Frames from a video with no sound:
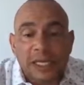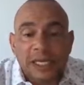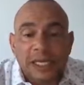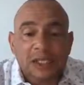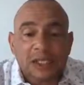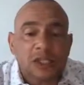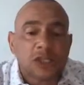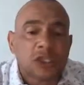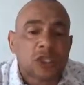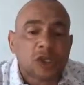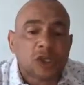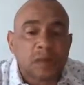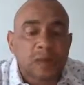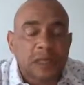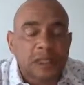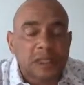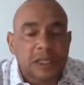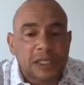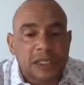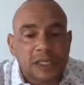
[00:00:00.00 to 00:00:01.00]
is the term
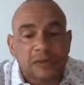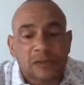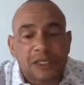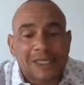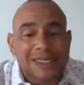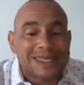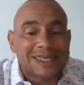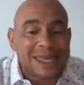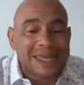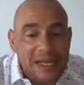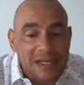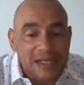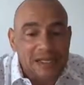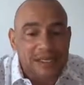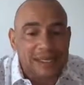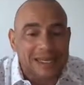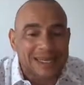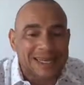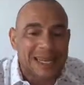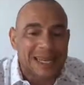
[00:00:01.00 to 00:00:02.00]
that they give to dens
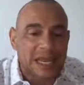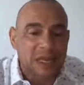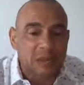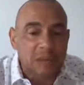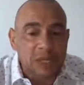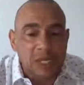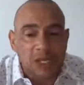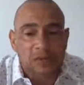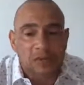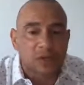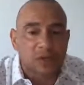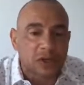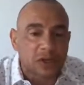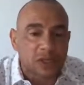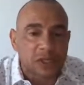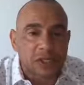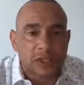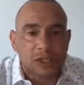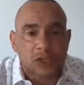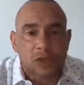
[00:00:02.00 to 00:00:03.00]
that can be
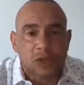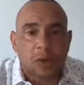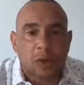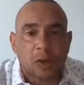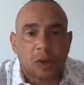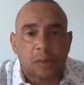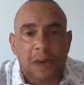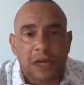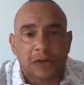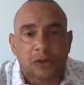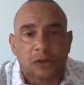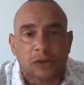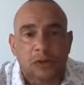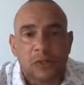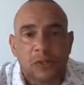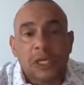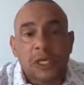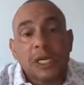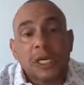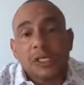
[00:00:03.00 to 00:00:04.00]
converted into small
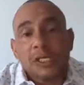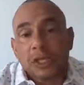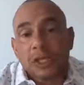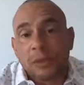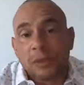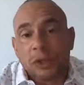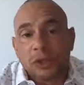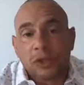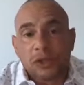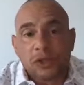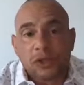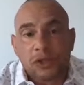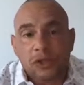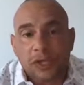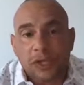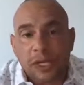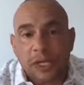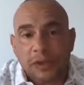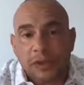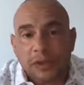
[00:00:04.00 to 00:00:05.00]
bedrooms, some larger
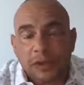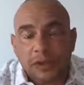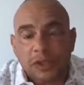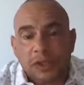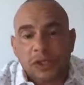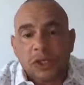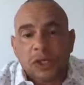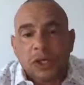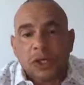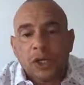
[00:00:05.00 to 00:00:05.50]
than others.